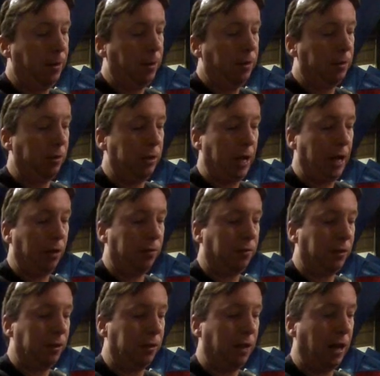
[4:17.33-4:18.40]
So yeah, look
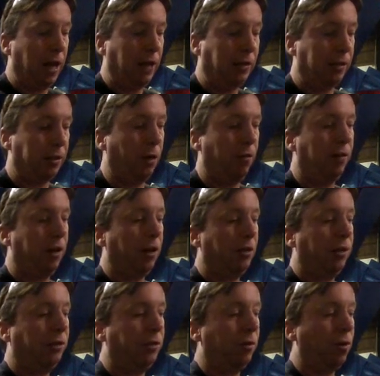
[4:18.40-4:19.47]
for these lights. Over here,
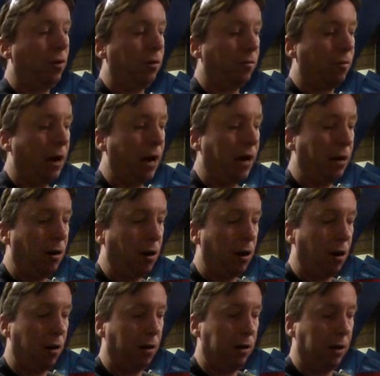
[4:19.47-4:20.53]
these 2 on the right
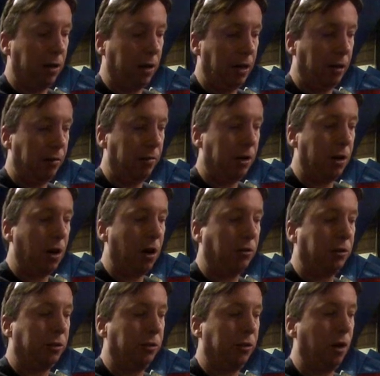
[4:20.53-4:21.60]
are in
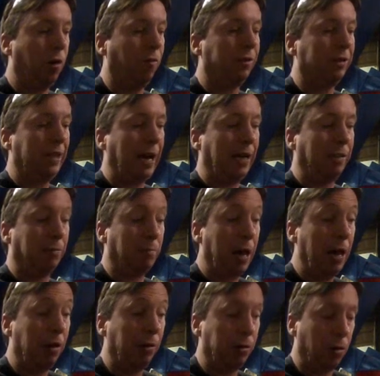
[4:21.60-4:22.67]
regards to the oversized
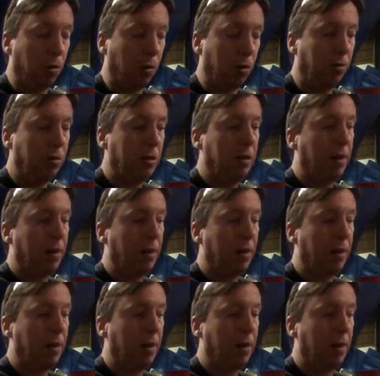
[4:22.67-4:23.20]
bale door.